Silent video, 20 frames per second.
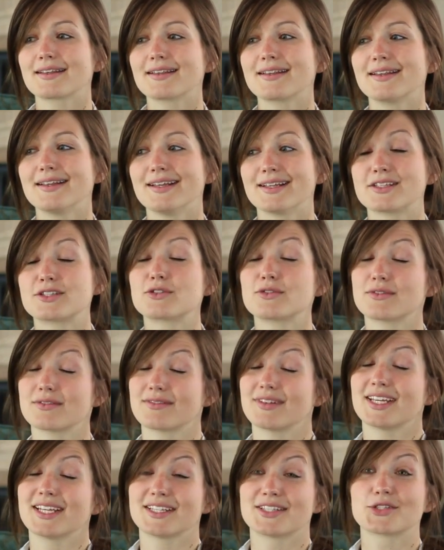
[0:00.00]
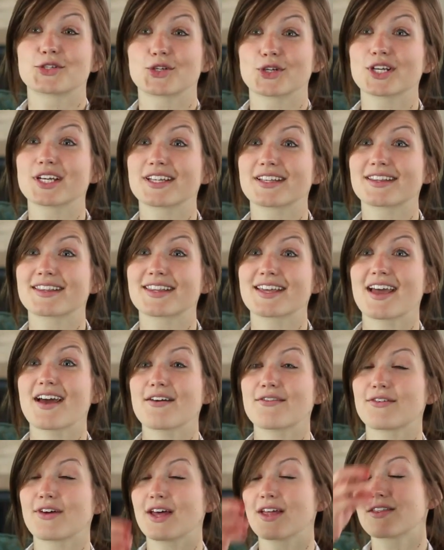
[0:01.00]
it's good. They
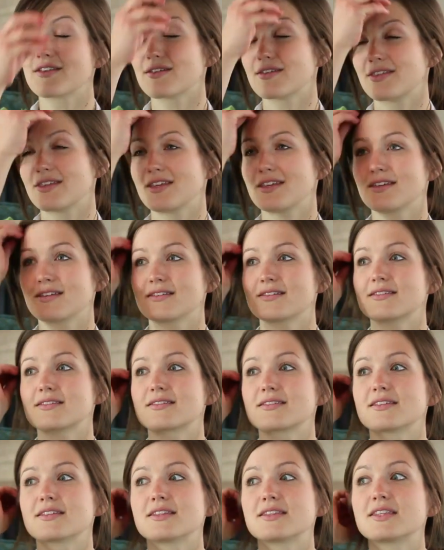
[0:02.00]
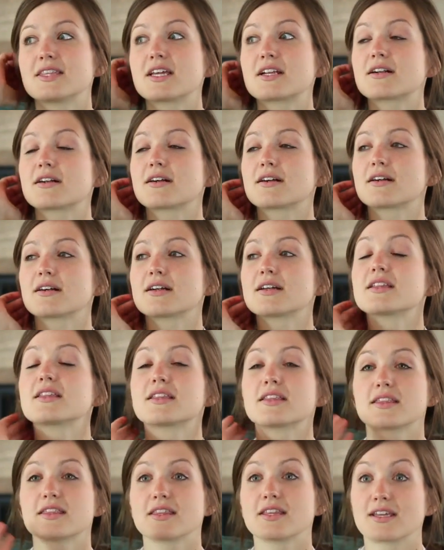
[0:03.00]
have other things that are
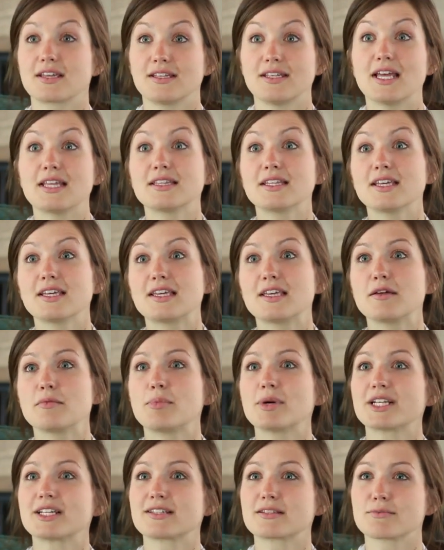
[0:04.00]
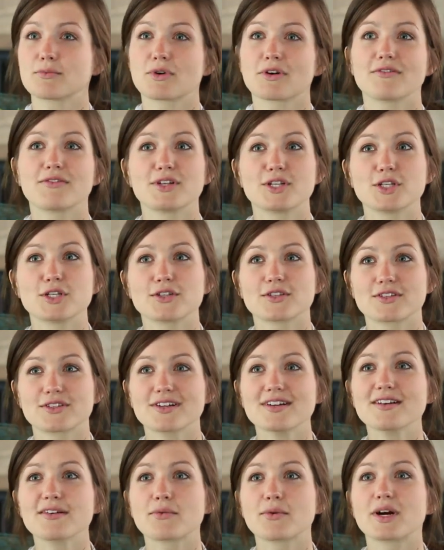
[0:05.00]
the knedlíky, but it's more of a
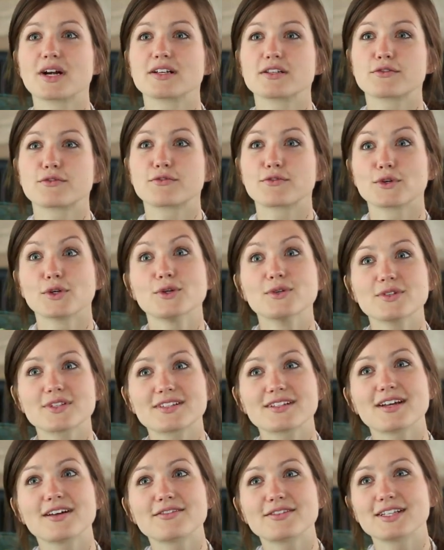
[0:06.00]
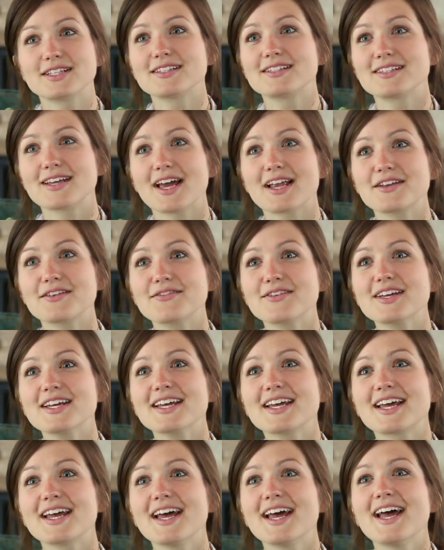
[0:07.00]
dessert where it's fruit stuffed inside of
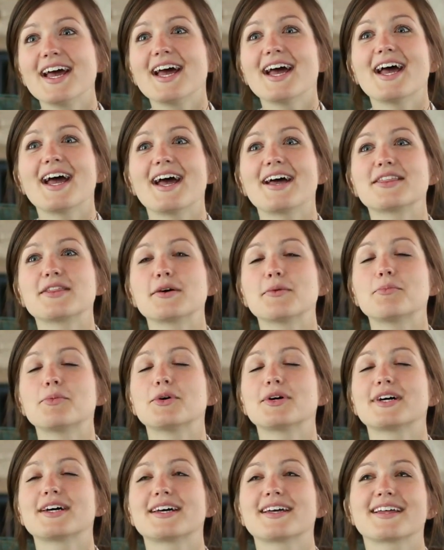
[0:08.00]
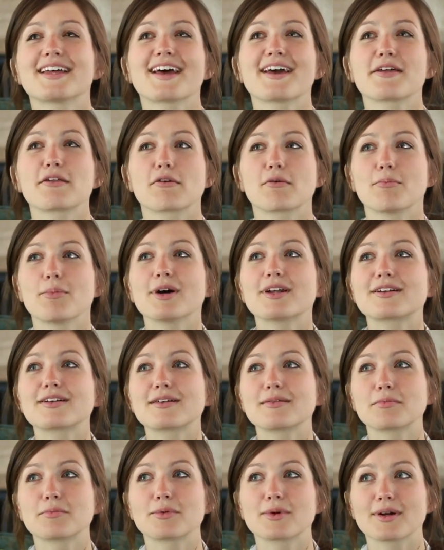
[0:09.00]
it. And they'll put either butter
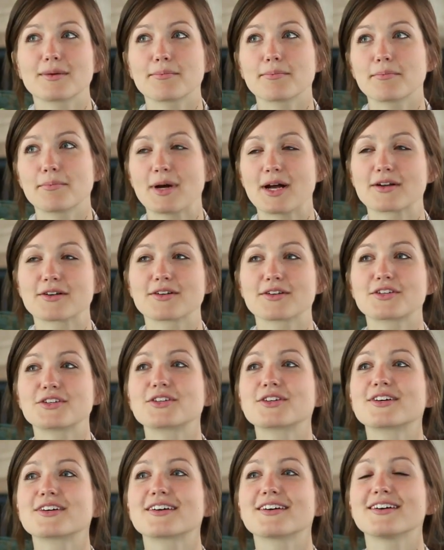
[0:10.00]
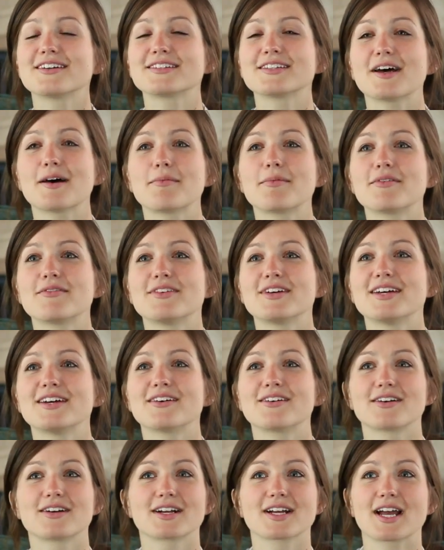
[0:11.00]
and powdered sugar on top of it
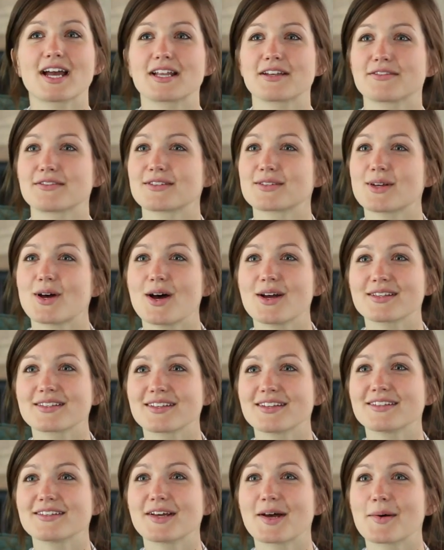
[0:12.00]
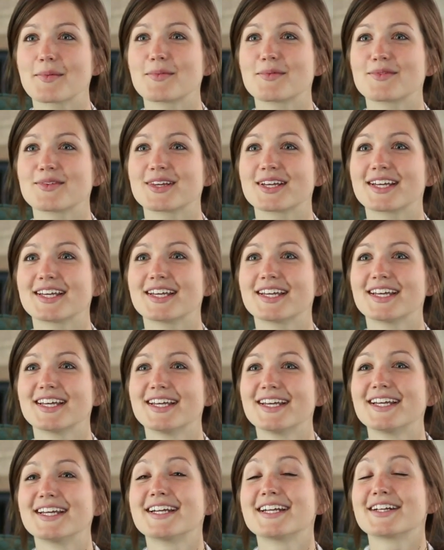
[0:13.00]
or a kind of sauce on top of it.
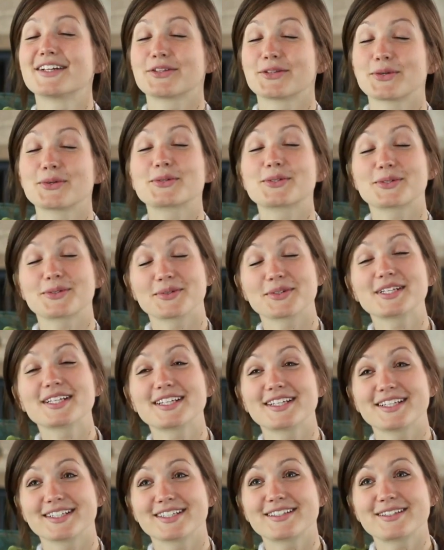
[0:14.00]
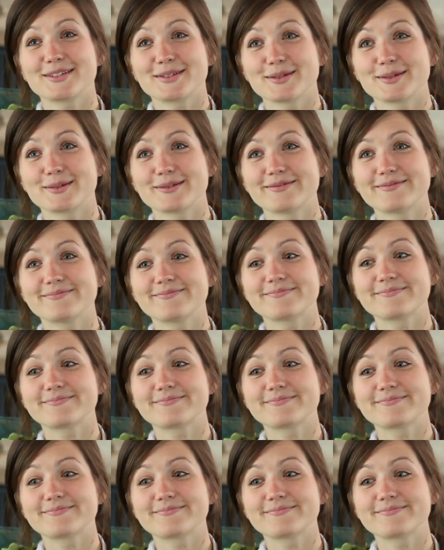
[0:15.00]
Those are really good too.